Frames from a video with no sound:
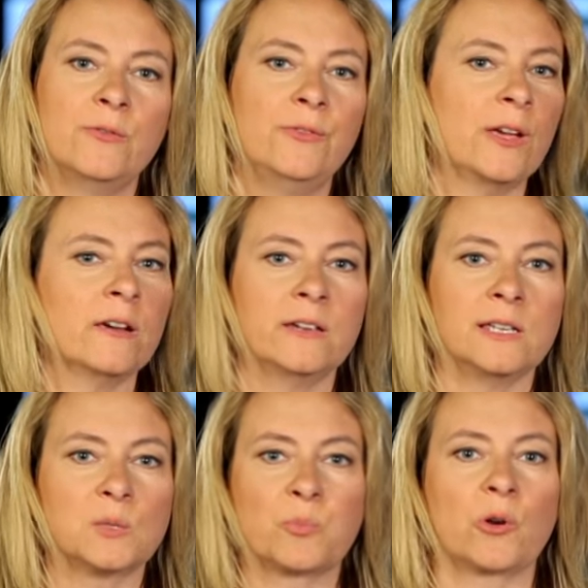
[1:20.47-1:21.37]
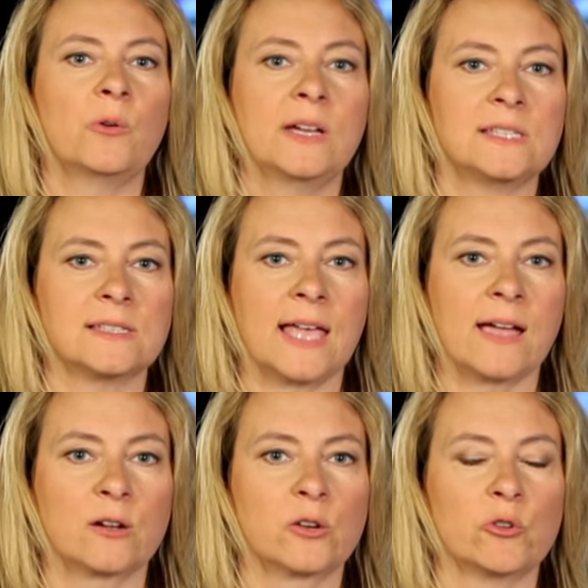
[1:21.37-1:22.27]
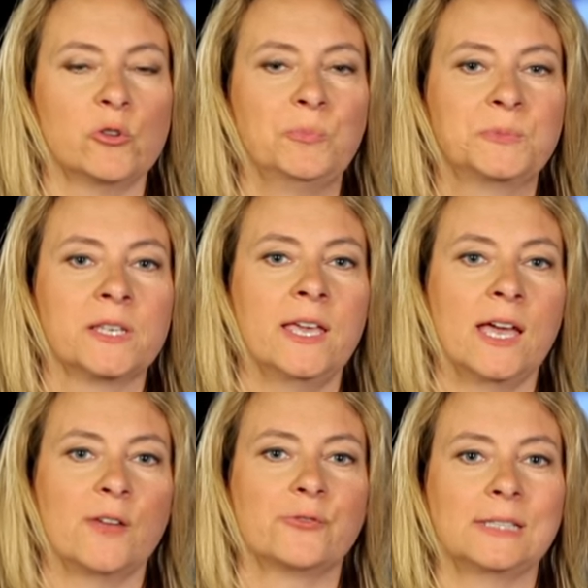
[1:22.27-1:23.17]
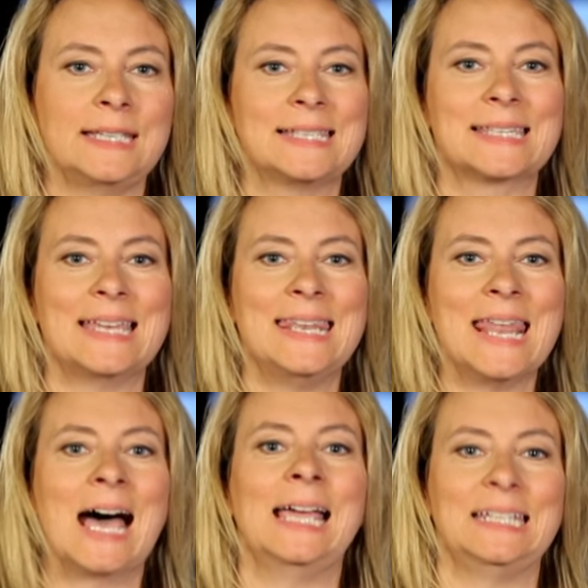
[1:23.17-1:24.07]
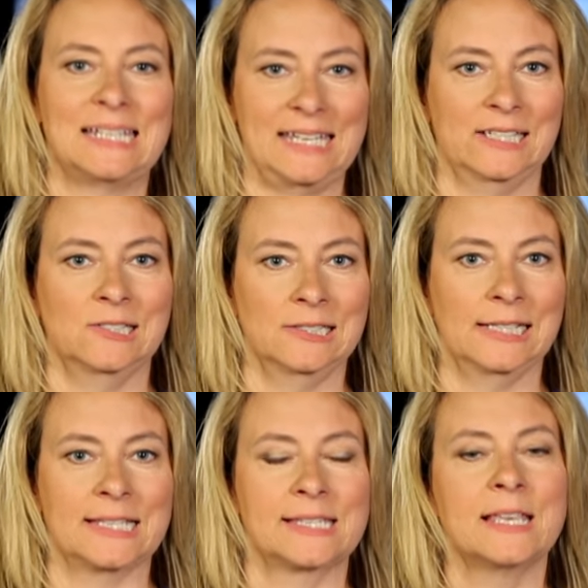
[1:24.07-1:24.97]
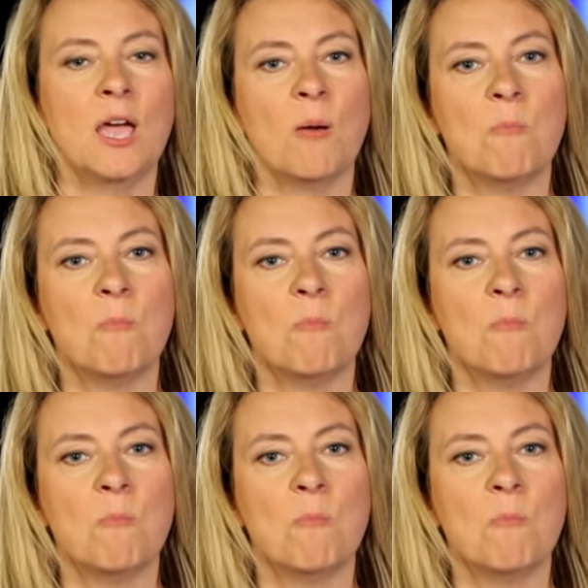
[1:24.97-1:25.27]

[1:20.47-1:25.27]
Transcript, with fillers: various pro-ISIS hacker groups have released nine kill lists.